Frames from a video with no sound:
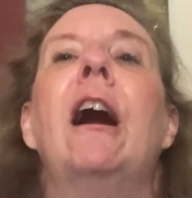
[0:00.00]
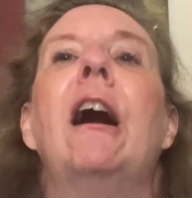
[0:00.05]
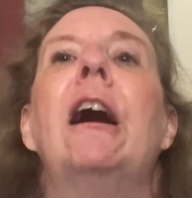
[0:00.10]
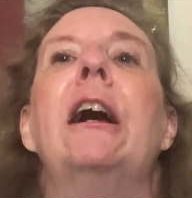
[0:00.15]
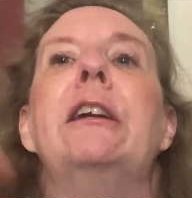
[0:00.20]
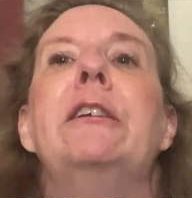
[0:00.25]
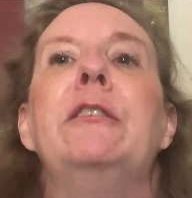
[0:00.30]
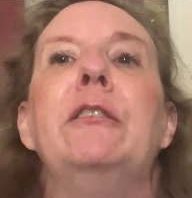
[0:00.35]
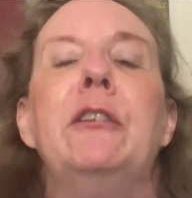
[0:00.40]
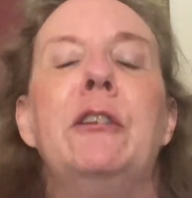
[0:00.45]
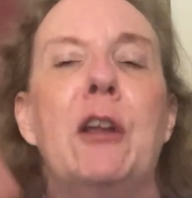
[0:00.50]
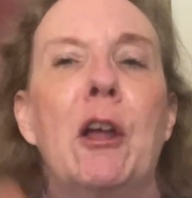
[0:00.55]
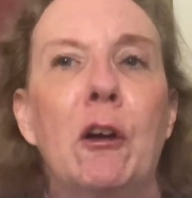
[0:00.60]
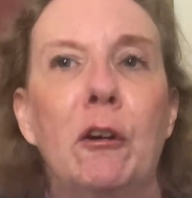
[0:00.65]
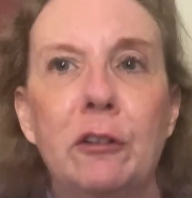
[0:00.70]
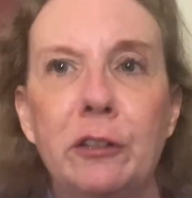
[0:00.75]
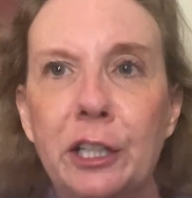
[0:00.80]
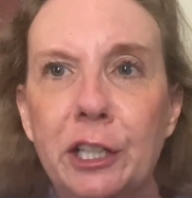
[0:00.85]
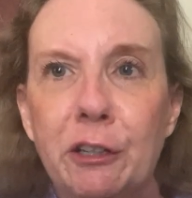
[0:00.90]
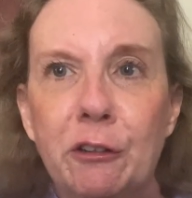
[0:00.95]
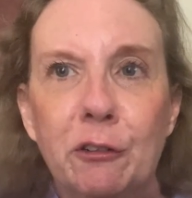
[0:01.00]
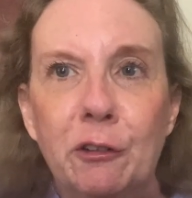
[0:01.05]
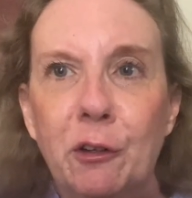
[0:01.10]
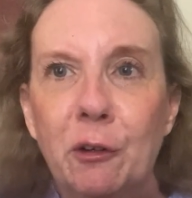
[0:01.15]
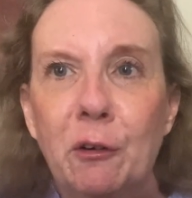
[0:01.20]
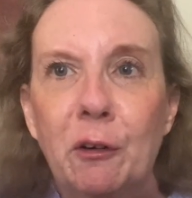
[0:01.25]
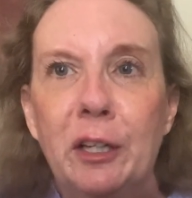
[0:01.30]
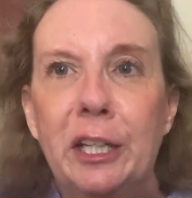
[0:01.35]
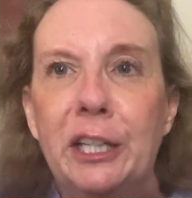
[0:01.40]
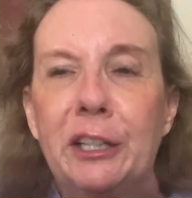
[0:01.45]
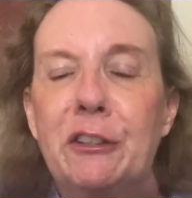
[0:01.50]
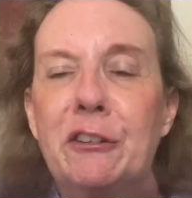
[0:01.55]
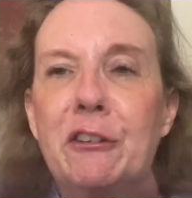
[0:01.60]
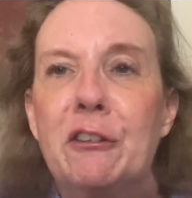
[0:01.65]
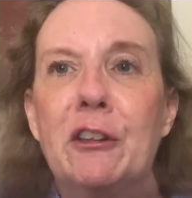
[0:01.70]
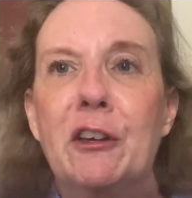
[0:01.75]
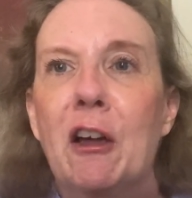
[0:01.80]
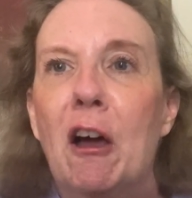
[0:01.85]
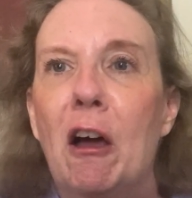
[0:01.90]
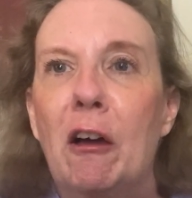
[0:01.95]
I know that you're going
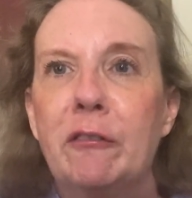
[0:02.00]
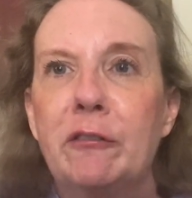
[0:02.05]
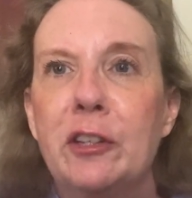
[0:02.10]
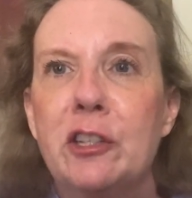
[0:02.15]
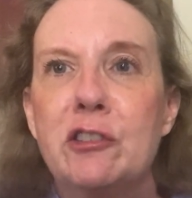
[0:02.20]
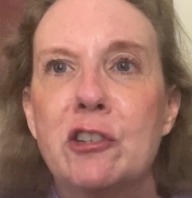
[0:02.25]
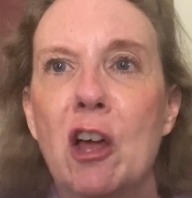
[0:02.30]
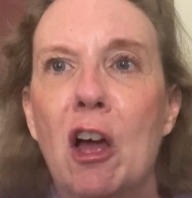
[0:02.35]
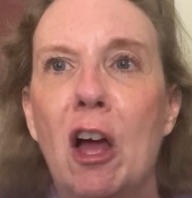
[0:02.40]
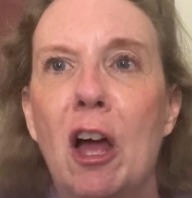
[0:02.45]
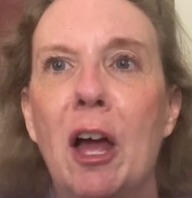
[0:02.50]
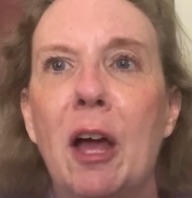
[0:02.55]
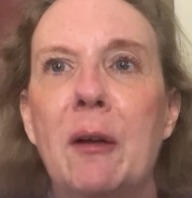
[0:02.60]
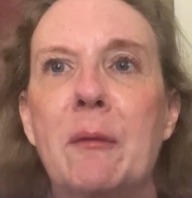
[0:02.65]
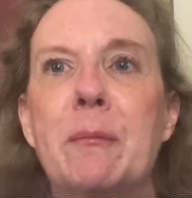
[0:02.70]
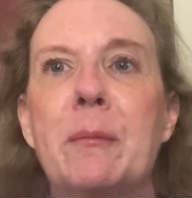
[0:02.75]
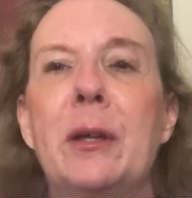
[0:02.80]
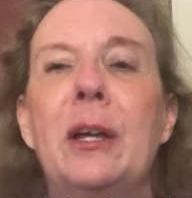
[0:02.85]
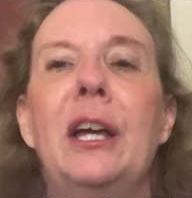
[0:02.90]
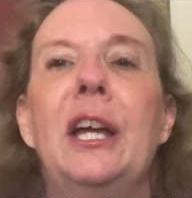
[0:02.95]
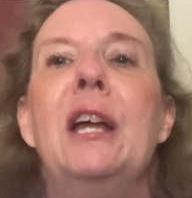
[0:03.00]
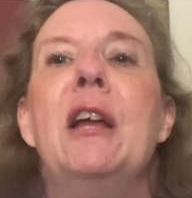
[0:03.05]
to the coffee shop,